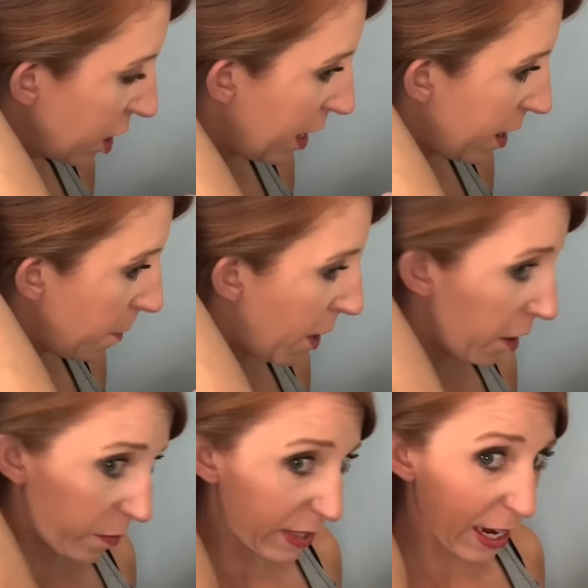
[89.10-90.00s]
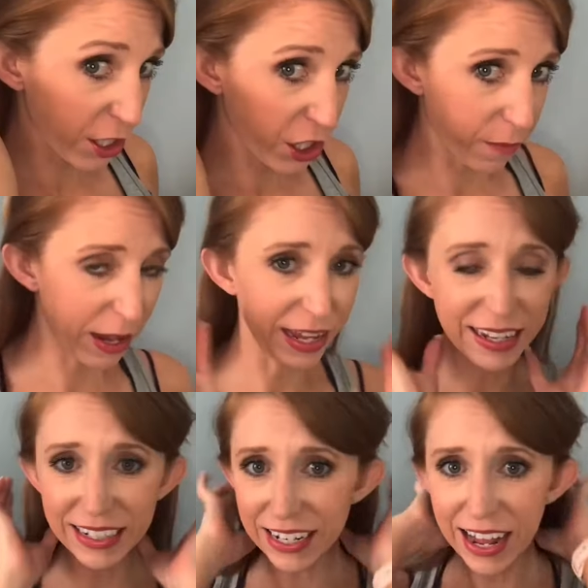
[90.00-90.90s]
a bottom section pinned,
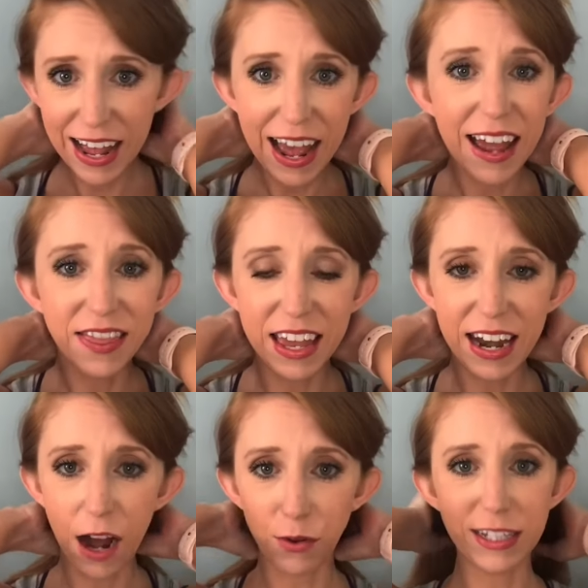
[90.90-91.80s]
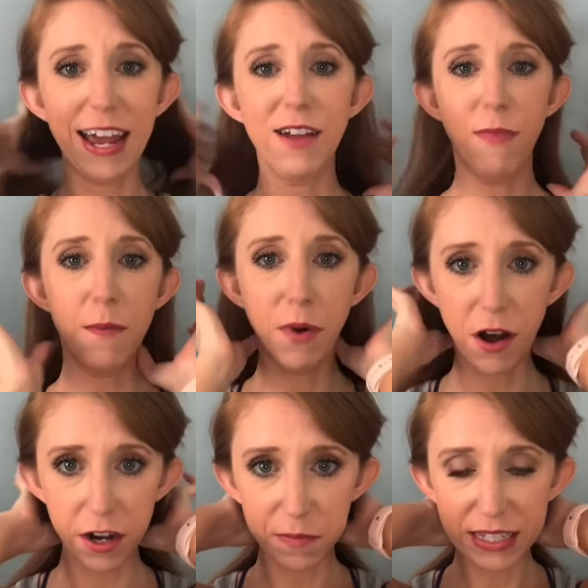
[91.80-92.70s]
and then I will take my
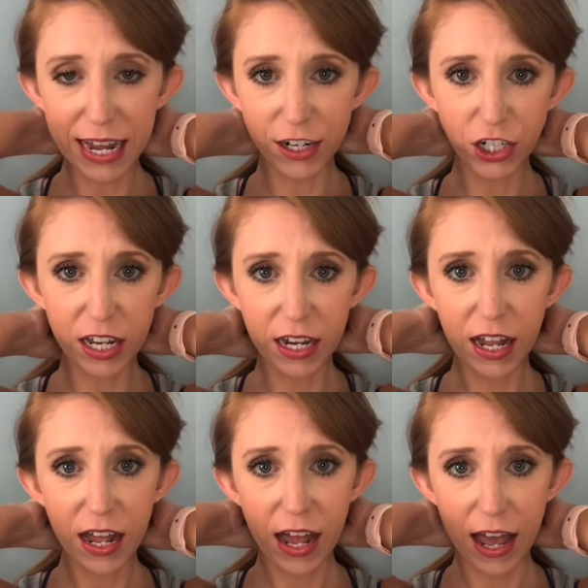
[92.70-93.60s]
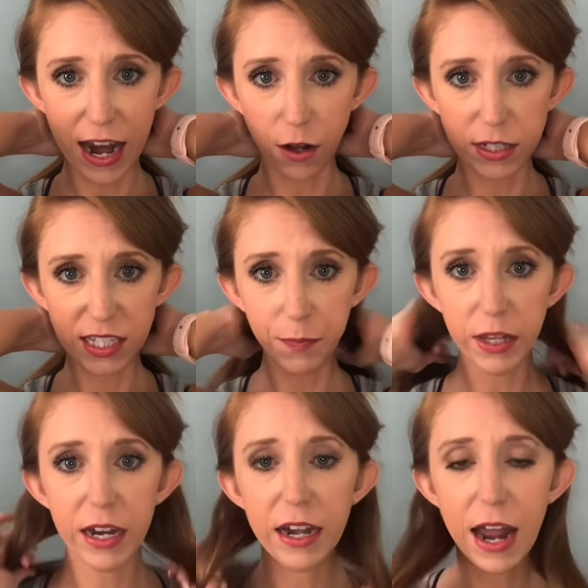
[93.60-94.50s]
bottom section and I will split it
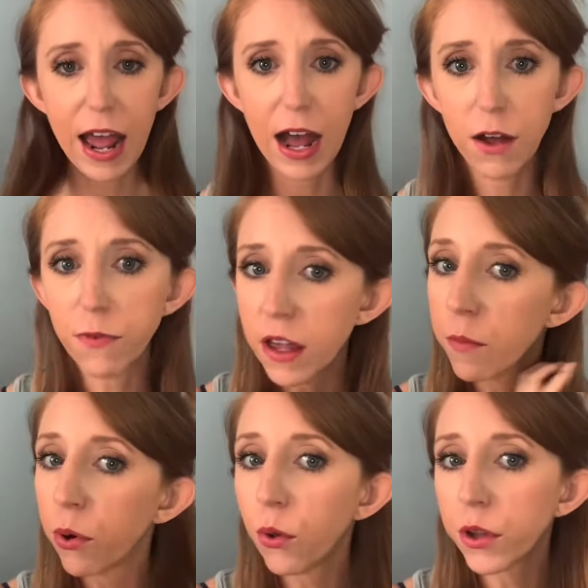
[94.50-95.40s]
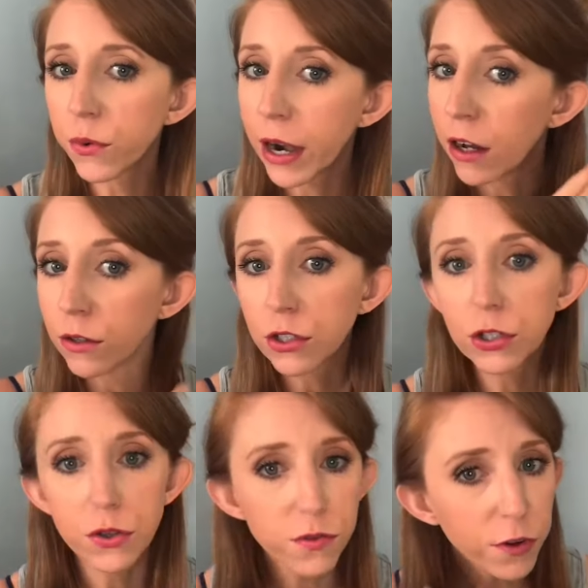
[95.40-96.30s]
in half and pull it around to the
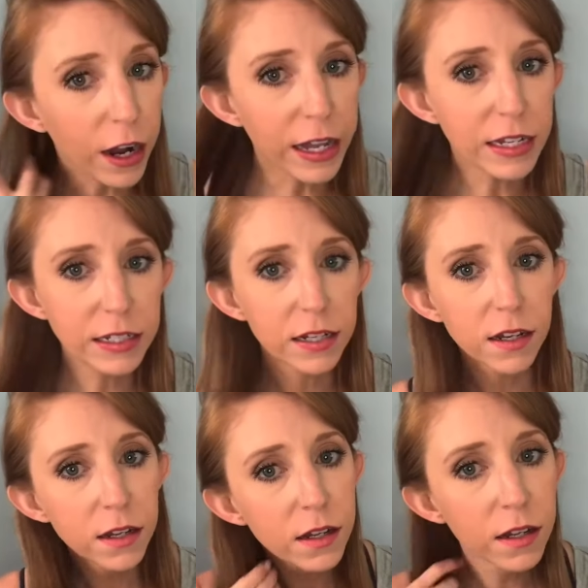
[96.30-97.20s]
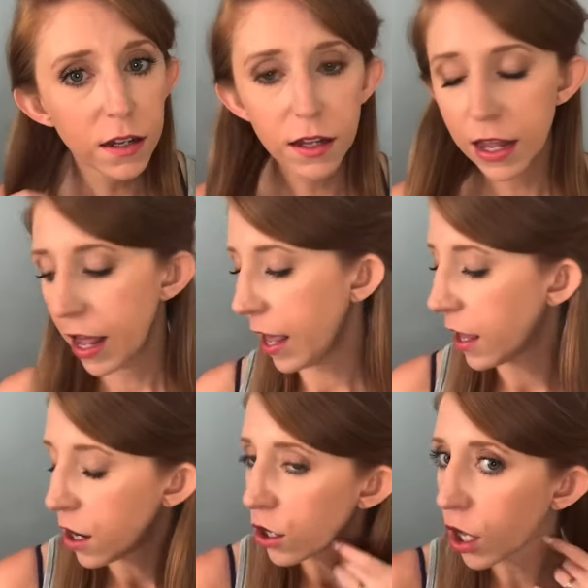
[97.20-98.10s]
front
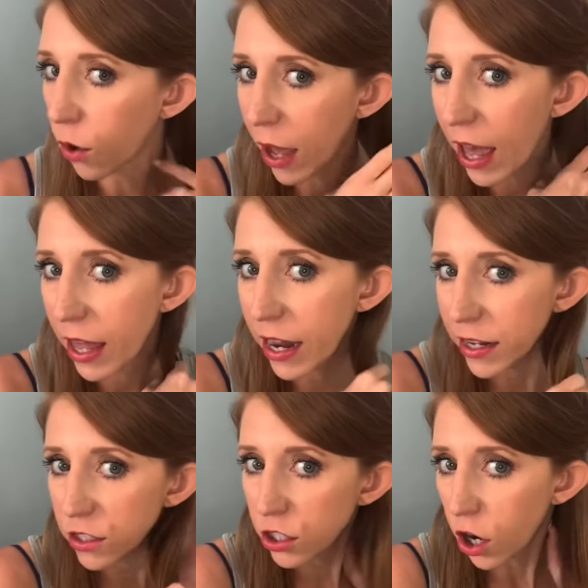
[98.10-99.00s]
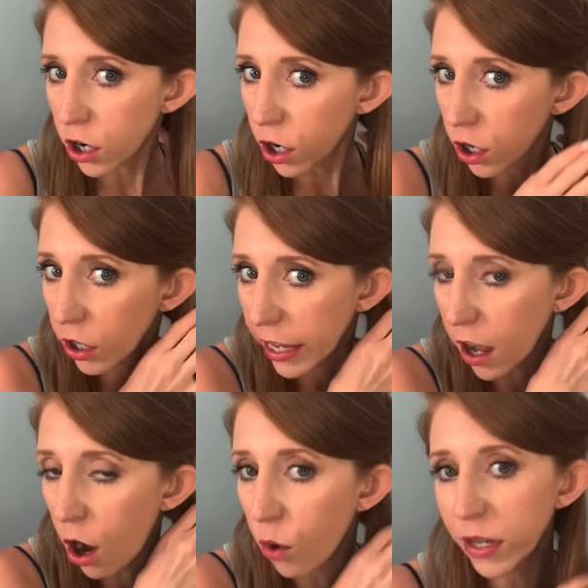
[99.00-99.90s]
and go ahead and start curling. I
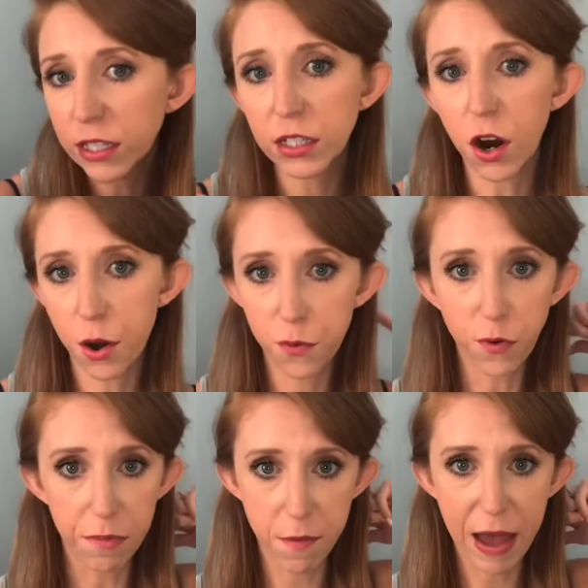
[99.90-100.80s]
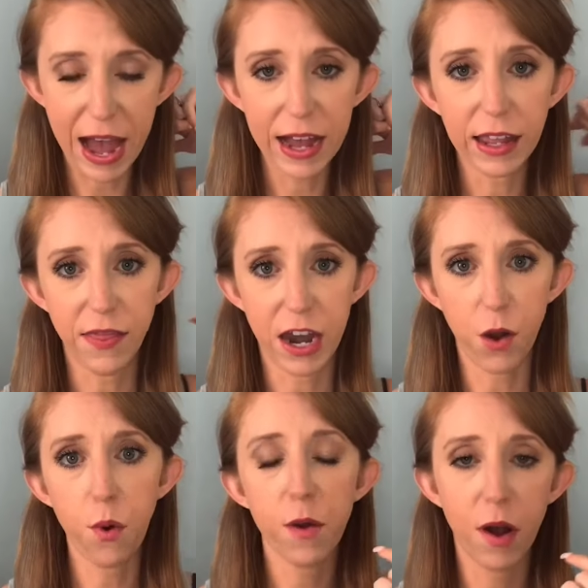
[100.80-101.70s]
always start from the back and then I
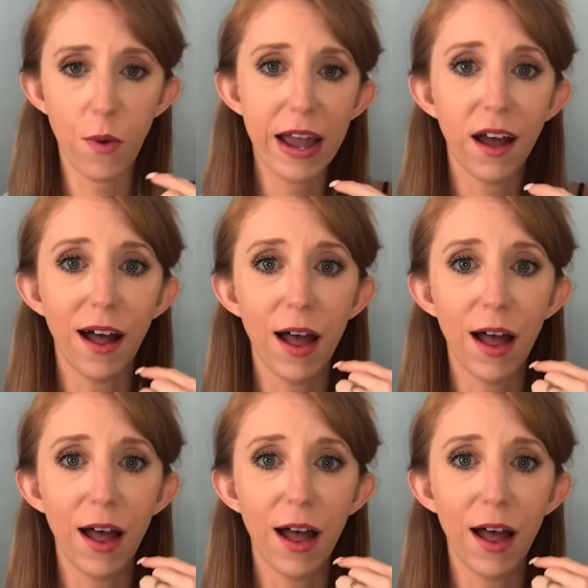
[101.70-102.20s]
work my way up.